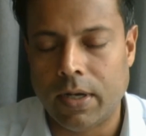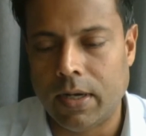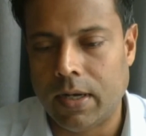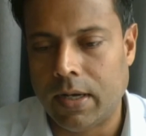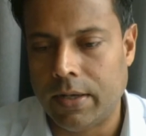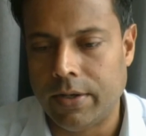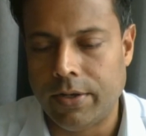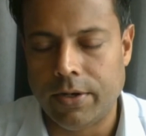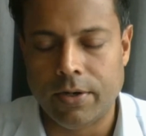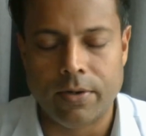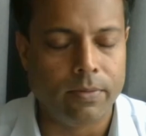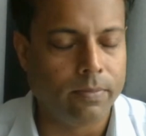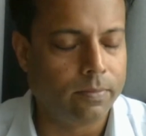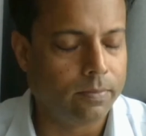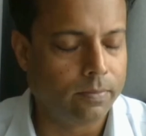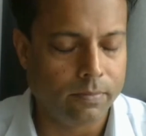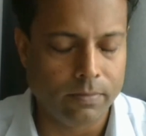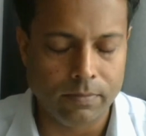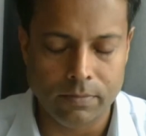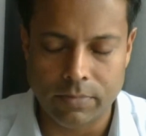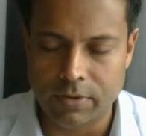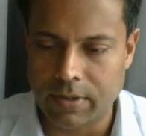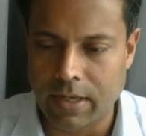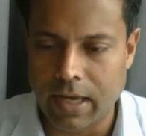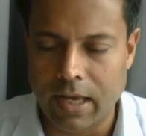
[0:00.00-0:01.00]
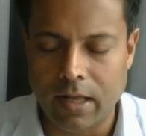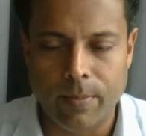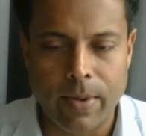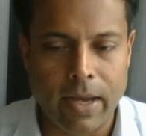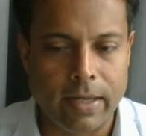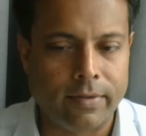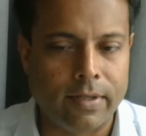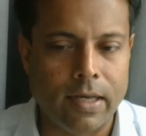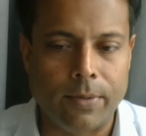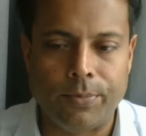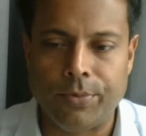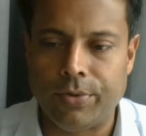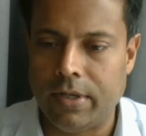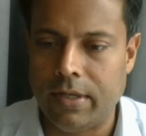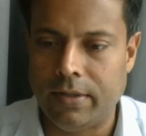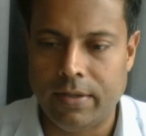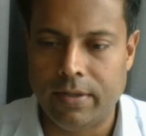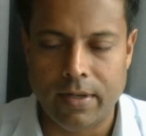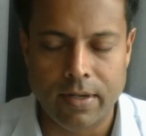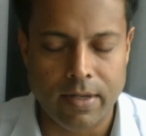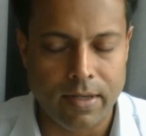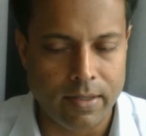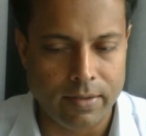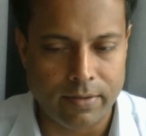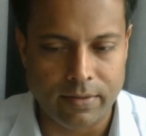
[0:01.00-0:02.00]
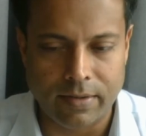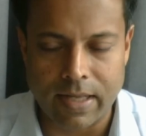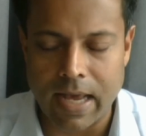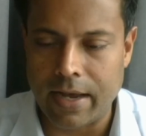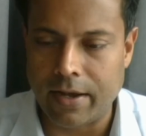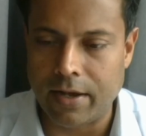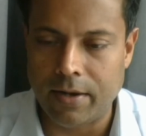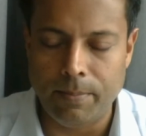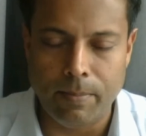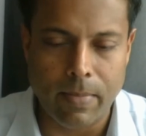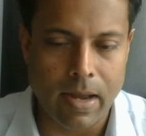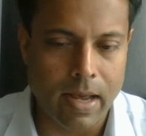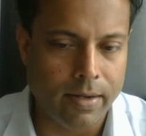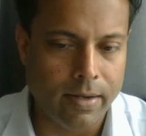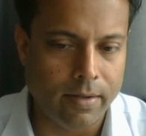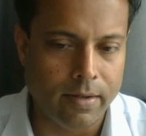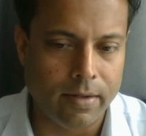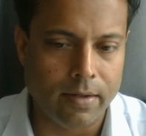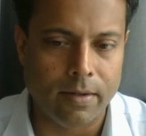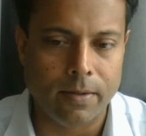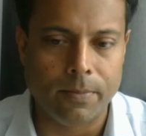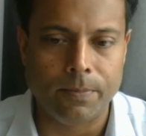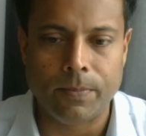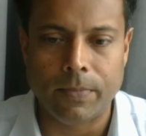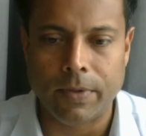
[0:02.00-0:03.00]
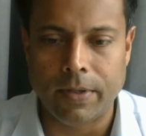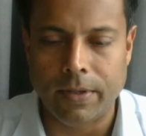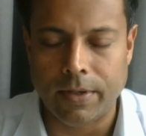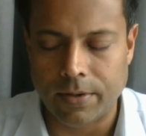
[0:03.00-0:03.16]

Uh, you know, scale back subsidies in a staggered manner,